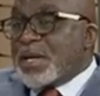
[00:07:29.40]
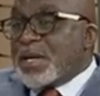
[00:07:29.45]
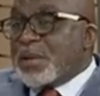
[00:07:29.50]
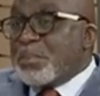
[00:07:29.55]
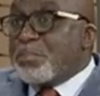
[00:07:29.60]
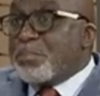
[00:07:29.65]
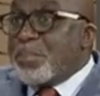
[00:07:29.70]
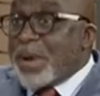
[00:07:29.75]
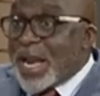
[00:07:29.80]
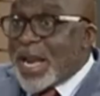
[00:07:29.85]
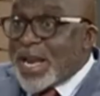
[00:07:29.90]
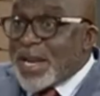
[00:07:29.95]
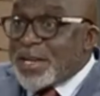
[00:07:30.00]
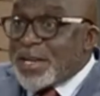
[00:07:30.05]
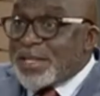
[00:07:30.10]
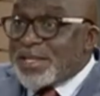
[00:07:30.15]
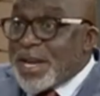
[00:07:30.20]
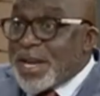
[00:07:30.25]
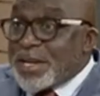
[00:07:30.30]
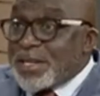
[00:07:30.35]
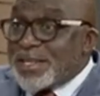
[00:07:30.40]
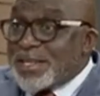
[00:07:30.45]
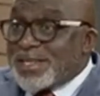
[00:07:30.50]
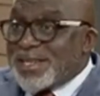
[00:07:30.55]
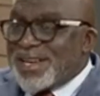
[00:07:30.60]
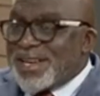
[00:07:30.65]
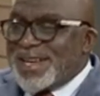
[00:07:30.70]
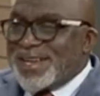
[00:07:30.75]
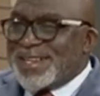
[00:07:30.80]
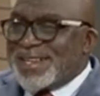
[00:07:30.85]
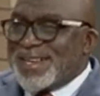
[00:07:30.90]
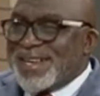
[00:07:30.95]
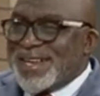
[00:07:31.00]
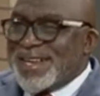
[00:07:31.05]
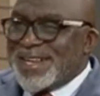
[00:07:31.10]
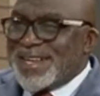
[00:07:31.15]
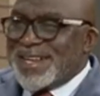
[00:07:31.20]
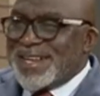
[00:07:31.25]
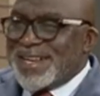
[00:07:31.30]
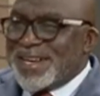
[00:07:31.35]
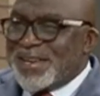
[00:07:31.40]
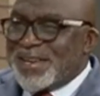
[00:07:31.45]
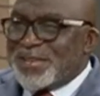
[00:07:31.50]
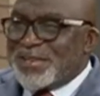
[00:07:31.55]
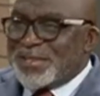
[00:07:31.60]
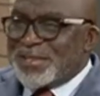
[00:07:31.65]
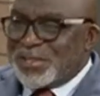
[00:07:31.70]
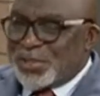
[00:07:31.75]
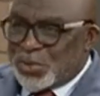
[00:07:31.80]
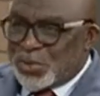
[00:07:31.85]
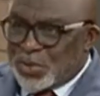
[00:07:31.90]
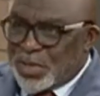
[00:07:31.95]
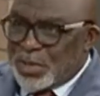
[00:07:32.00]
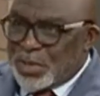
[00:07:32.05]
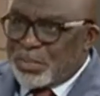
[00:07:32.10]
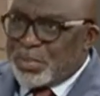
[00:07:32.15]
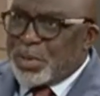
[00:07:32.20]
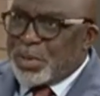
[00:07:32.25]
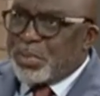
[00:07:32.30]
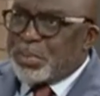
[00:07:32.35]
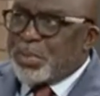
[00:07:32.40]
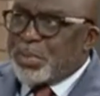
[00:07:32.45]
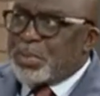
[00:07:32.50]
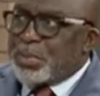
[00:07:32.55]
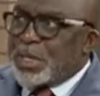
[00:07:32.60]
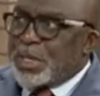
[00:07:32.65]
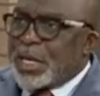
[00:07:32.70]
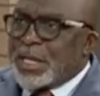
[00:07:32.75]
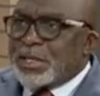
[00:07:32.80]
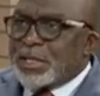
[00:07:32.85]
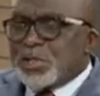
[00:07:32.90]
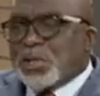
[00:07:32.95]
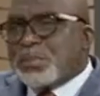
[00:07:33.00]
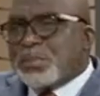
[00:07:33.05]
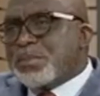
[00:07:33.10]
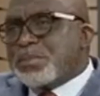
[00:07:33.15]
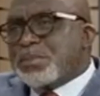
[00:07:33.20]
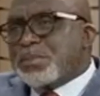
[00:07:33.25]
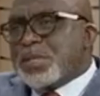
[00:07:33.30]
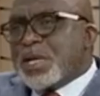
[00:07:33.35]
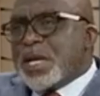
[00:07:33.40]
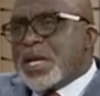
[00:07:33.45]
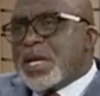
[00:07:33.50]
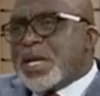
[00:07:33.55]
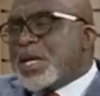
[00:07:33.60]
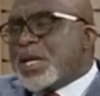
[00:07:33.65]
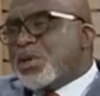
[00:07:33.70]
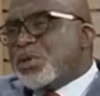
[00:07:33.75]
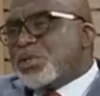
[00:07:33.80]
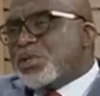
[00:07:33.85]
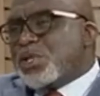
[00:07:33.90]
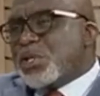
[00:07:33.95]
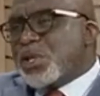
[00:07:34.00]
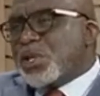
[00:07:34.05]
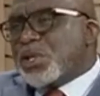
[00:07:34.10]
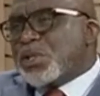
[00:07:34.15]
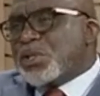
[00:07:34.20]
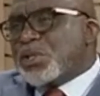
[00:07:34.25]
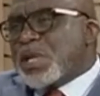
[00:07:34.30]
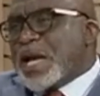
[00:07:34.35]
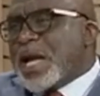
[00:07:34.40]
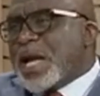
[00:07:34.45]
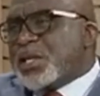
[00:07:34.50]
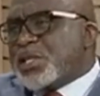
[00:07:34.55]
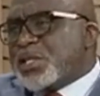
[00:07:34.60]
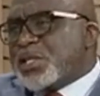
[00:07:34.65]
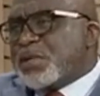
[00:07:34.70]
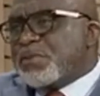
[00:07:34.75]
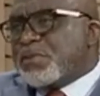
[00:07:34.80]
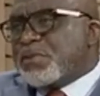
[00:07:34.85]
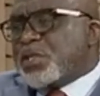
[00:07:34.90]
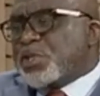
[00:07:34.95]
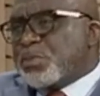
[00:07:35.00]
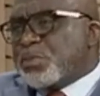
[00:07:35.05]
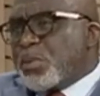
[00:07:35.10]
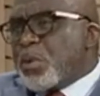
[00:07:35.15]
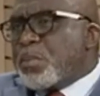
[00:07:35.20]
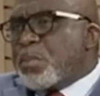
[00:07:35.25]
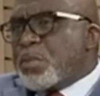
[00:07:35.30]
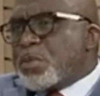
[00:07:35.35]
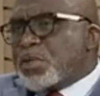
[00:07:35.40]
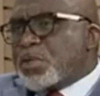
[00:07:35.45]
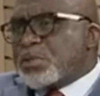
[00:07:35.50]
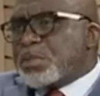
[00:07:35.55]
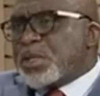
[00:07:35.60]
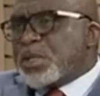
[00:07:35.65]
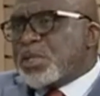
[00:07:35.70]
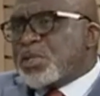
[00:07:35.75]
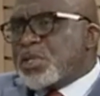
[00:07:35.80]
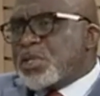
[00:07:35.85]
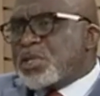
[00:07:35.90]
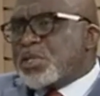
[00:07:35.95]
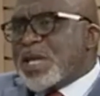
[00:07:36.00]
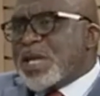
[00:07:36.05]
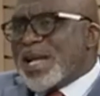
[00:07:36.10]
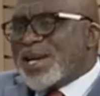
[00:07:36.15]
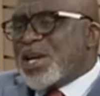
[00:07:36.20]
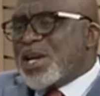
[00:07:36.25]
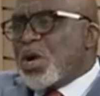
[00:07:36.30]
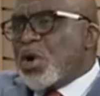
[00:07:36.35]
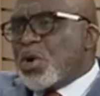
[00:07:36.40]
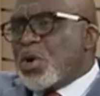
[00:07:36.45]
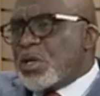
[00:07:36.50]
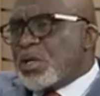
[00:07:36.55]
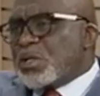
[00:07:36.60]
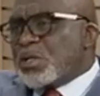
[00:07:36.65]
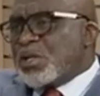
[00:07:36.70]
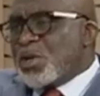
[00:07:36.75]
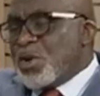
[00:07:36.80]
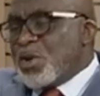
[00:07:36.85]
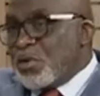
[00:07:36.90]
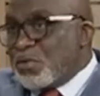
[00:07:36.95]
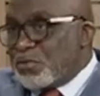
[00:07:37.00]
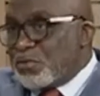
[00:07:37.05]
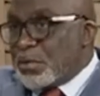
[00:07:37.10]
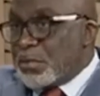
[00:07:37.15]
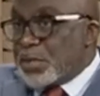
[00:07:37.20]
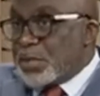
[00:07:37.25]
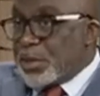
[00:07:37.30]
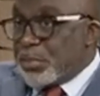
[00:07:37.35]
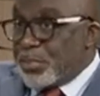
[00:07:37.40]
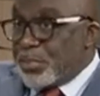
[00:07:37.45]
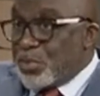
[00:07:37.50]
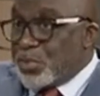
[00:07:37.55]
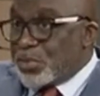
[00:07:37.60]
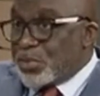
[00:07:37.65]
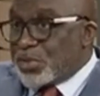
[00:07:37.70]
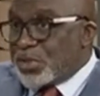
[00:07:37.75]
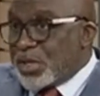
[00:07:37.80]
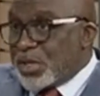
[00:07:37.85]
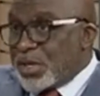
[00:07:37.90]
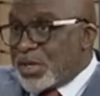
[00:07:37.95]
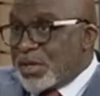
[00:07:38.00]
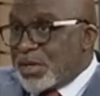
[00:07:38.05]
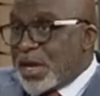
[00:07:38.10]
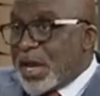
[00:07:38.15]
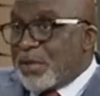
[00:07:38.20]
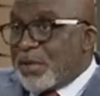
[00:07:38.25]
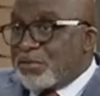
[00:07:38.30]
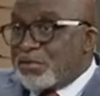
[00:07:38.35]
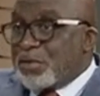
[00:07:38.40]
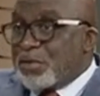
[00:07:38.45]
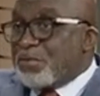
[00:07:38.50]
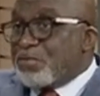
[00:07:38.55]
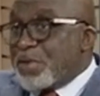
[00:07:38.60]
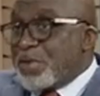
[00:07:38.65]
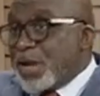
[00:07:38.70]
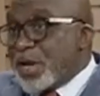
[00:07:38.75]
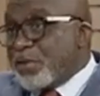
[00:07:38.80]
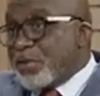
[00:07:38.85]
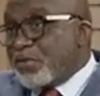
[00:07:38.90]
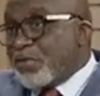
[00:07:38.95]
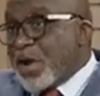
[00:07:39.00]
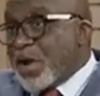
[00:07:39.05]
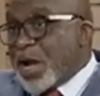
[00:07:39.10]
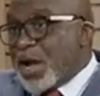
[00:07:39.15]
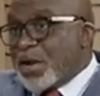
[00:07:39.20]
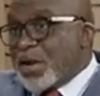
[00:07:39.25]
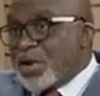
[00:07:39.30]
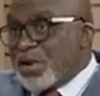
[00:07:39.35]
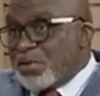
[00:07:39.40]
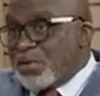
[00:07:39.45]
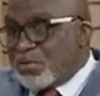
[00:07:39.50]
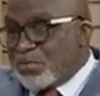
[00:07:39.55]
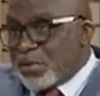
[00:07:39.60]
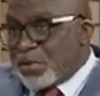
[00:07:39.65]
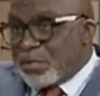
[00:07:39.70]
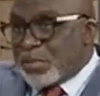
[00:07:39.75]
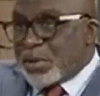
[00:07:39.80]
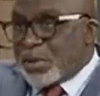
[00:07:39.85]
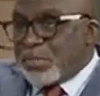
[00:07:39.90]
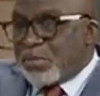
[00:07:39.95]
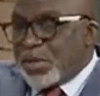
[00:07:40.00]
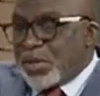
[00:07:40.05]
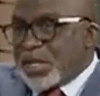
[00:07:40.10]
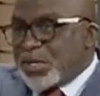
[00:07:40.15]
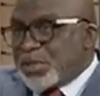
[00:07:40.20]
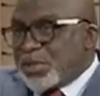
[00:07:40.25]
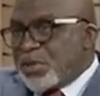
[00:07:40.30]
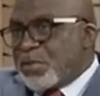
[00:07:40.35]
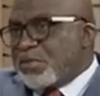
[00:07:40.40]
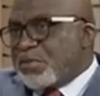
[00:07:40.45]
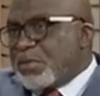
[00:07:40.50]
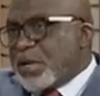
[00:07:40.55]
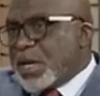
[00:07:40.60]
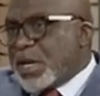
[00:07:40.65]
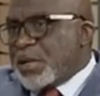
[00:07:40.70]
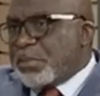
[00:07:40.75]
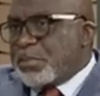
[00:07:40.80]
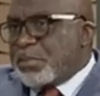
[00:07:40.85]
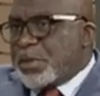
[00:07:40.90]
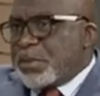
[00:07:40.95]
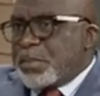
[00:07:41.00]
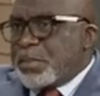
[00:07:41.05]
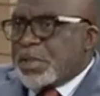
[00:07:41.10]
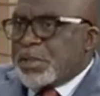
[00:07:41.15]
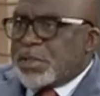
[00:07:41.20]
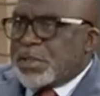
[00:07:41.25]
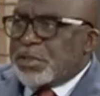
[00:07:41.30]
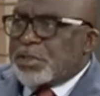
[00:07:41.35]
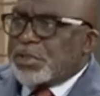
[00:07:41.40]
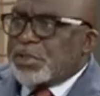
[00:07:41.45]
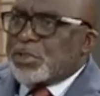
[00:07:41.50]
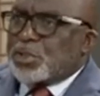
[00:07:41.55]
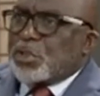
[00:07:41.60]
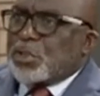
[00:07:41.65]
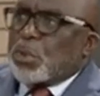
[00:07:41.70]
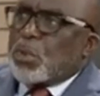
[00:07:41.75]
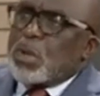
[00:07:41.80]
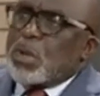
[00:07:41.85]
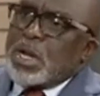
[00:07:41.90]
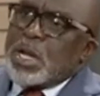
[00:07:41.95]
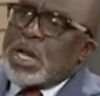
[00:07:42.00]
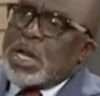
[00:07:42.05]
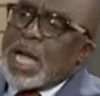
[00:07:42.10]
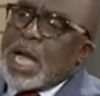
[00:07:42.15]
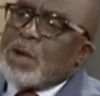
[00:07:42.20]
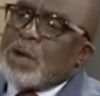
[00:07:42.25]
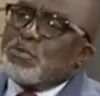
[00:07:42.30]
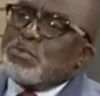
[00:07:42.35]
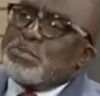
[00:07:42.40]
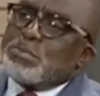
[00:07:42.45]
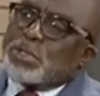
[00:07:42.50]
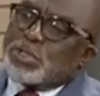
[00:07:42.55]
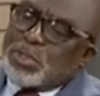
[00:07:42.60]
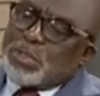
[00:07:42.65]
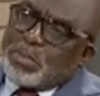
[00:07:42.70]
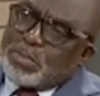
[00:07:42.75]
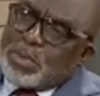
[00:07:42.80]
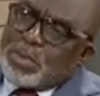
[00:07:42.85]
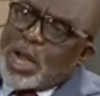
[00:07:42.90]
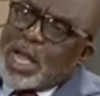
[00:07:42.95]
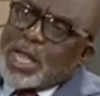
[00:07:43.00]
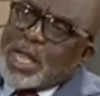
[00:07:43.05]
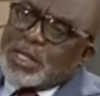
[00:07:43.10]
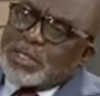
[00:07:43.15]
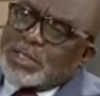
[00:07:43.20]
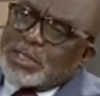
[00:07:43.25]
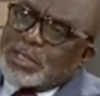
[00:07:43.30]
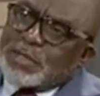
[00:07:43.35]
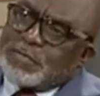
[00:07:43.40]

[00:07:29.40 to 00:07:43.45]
pains, to the people, and sometimes it does not achieve its purpose because these are done from the books and from very far from the place of implementation. So I won't be surprised if